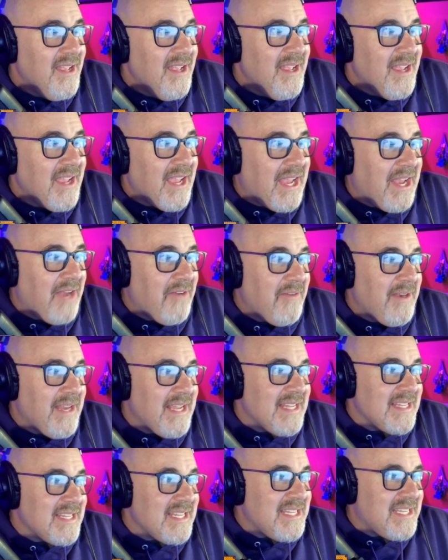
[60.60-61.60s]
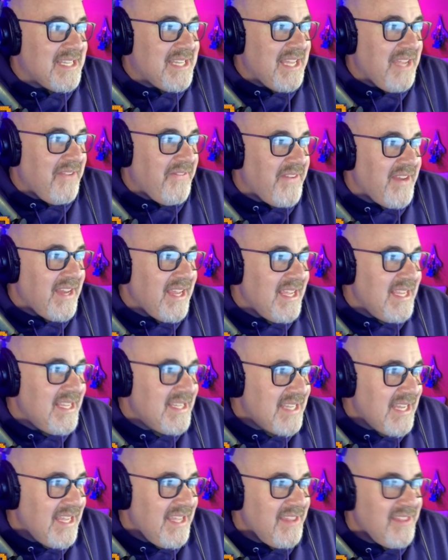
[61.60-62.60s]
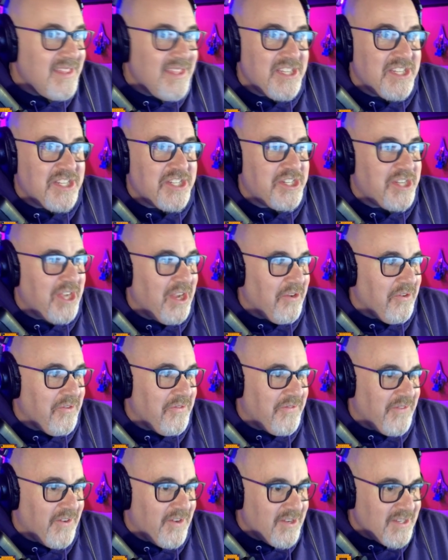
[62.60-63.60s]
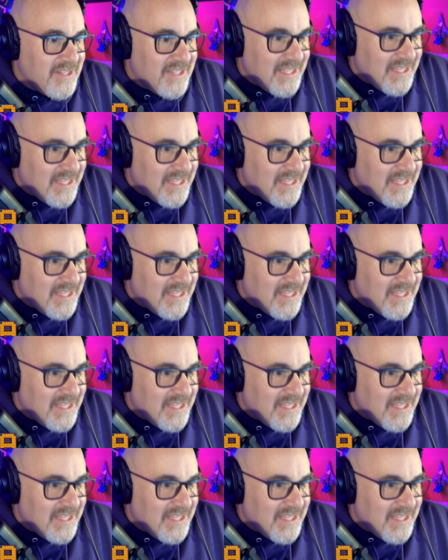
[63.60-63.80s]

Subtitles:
Here it is. Let's see if it is in the shuttle first.